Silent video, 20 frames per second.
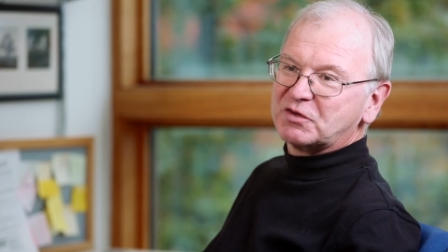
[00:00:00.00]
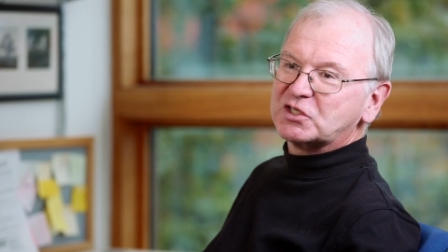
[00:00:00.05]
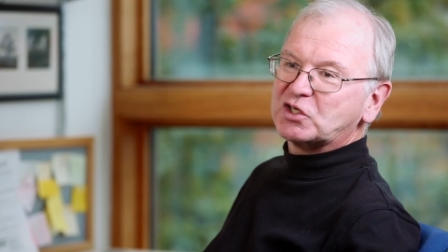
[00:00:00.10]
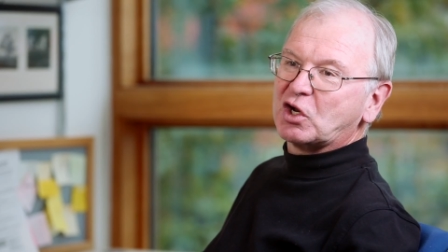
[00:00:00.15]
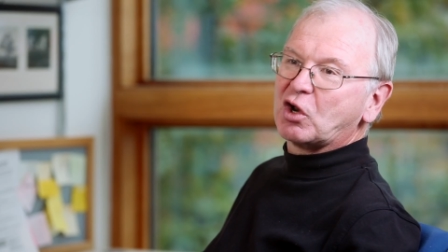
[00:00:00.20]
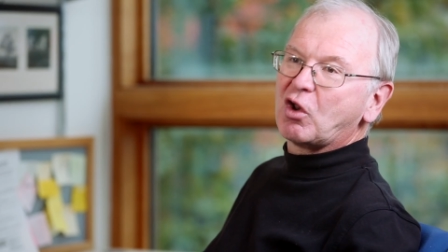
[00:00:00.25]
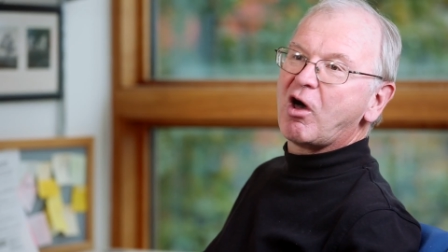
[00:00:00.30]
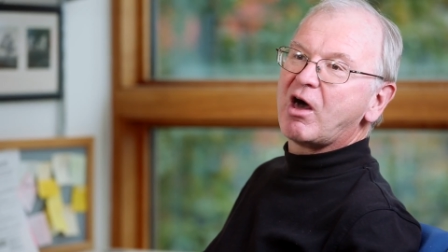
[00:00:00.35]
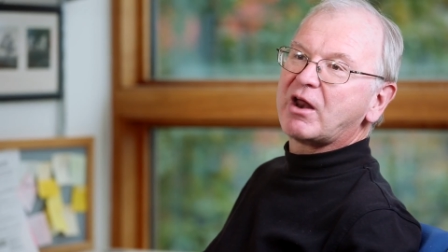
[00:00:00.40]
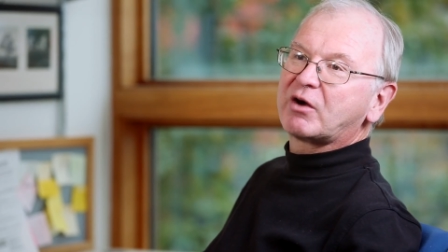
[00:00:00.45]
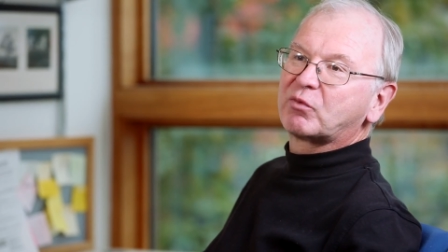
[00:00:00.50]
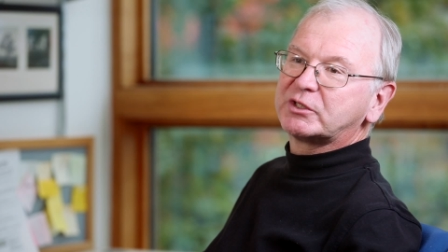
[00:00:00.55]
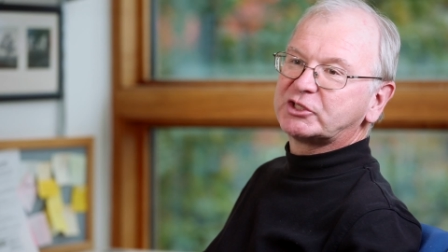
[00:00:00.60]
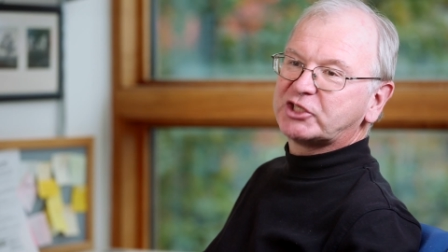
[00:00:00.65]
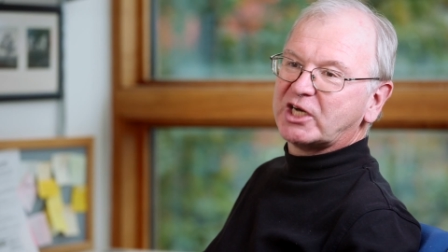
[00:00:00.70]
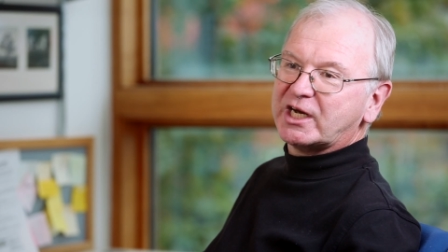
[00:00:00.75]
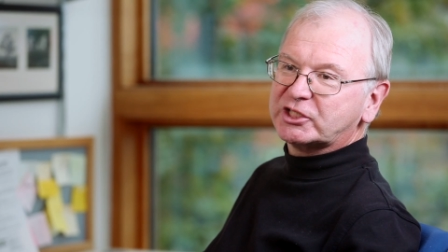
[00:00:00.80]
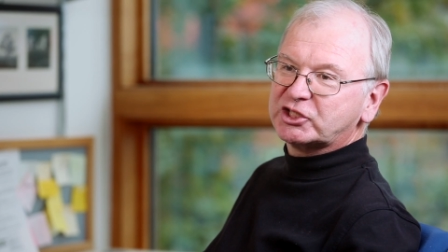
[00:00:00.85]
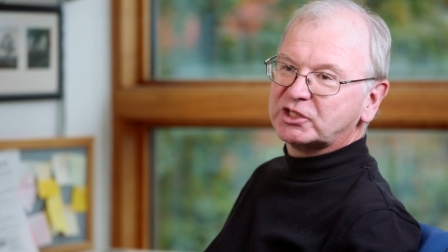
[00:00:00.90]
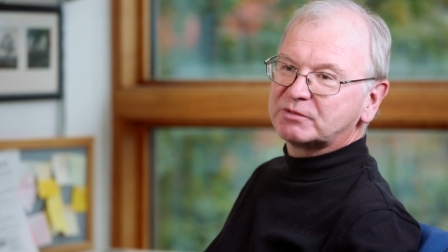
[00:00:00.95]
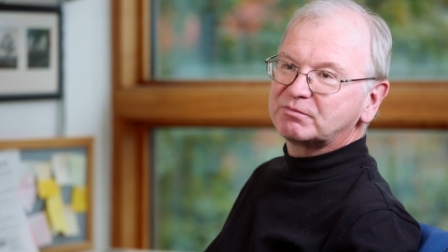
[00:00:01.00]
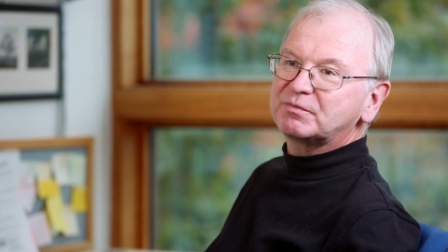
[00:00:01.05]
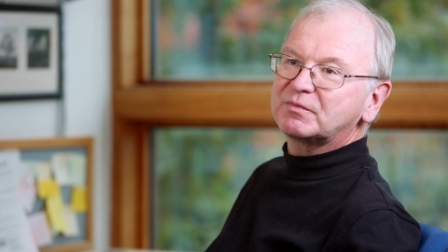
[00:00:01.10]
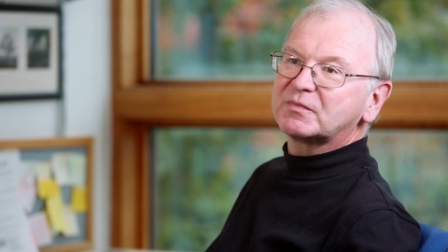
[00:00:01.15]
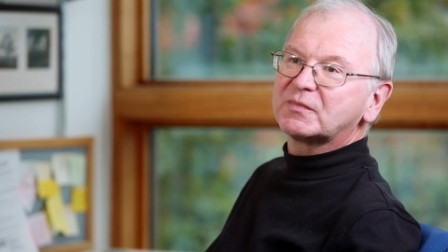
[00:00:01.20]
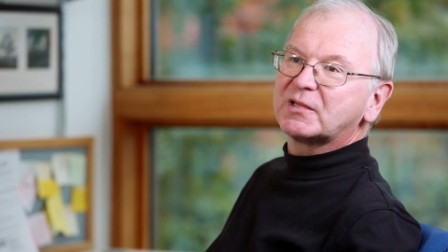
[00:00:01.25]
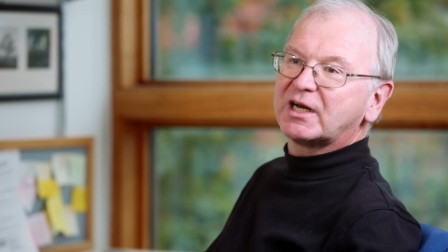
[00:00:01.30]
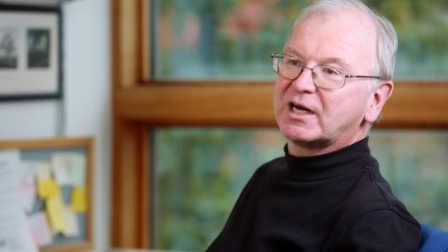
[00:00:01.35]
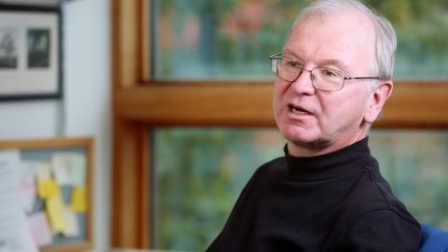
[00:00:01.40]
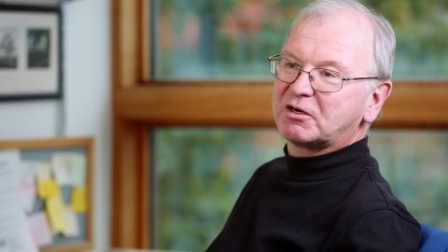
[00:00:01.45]
know, there's a lot of rejection,
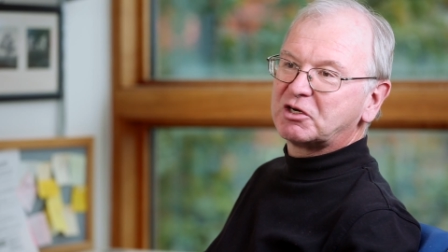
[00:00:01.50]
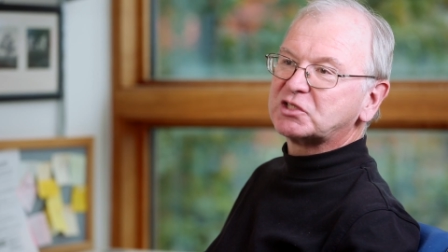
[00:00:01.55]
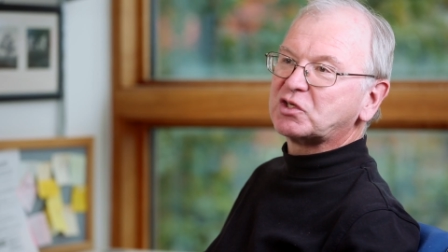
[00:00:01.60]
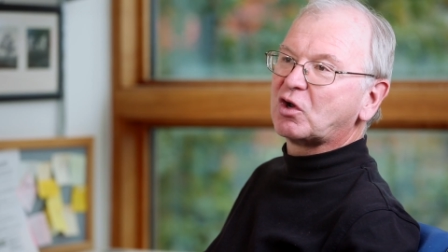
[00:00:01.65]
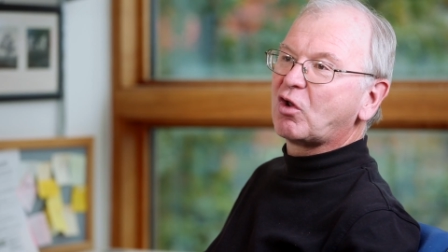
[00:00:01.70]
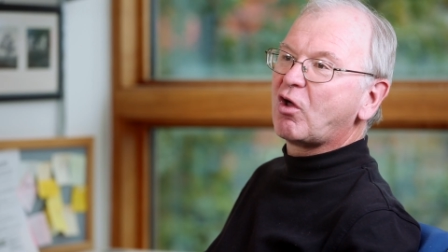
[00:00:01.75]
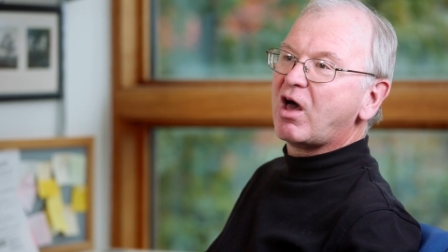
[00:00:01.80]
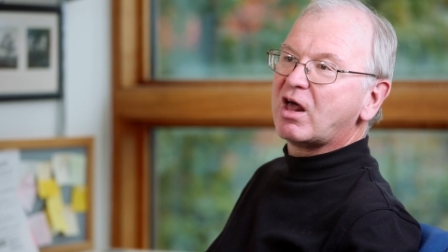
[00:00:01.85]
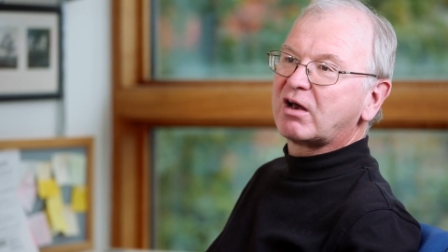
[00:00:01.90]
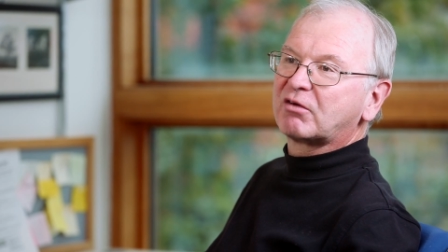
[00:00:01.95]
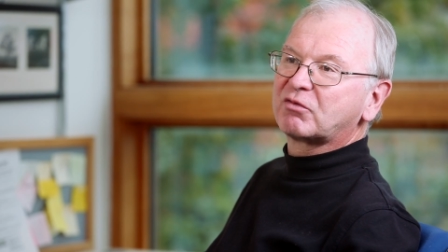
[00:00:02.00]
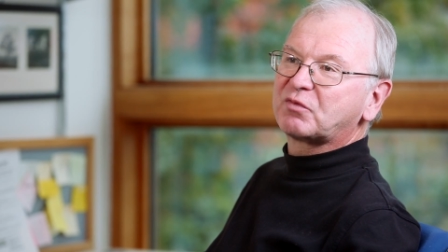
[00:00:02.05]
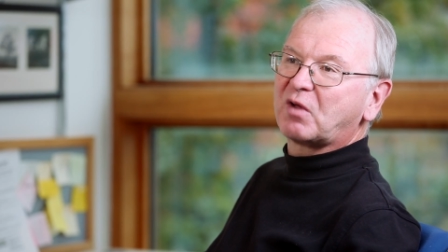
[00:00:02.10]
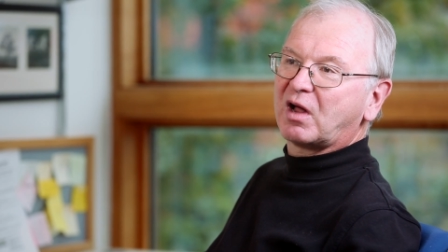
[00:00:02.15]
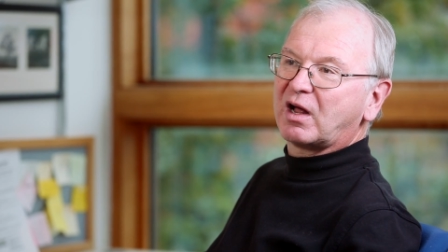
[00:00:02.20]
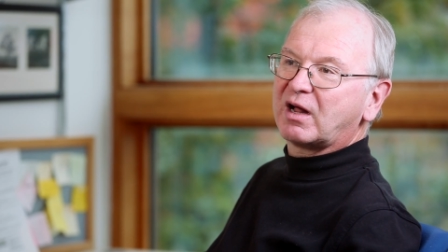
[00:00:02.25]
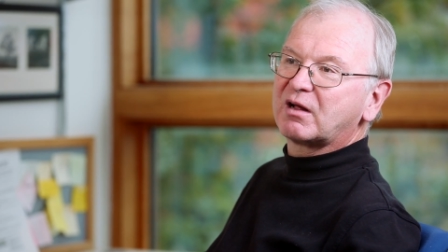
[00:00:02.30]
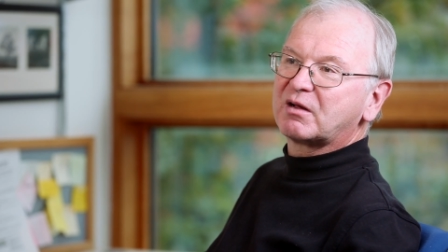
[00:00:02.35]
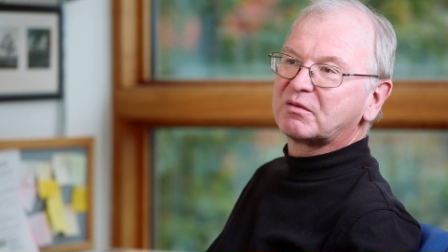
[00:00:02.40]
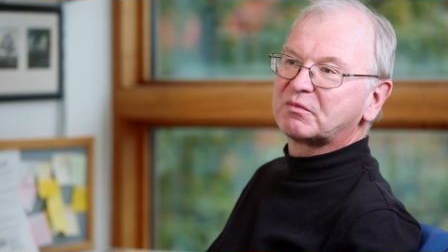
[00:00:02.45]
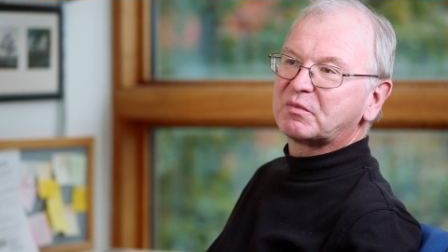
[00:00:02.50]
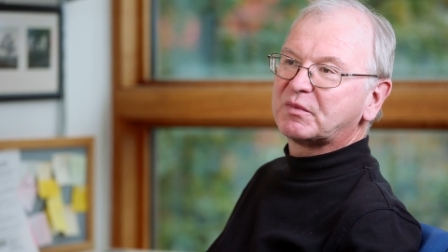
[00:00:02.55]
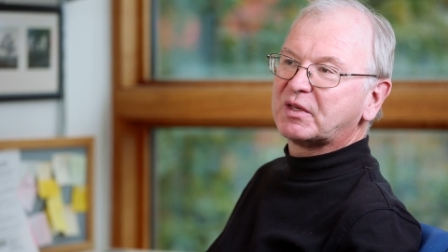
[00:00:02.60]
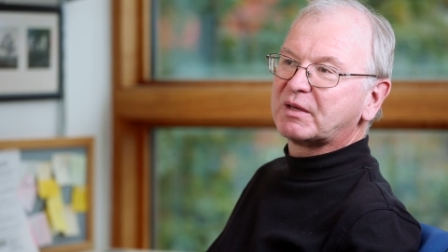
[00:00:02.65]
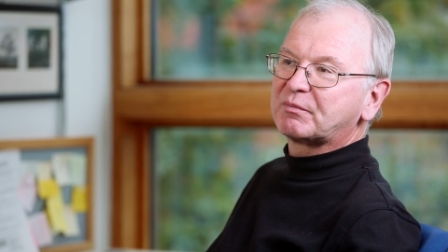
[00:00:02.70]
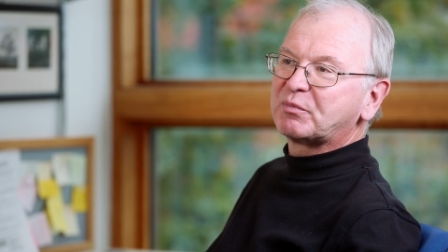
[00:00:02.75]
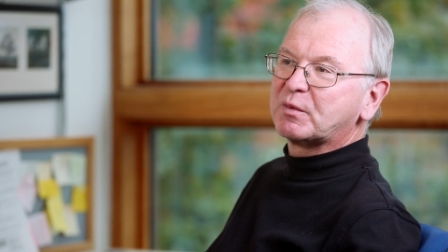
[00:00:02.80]
and there's a lot of um,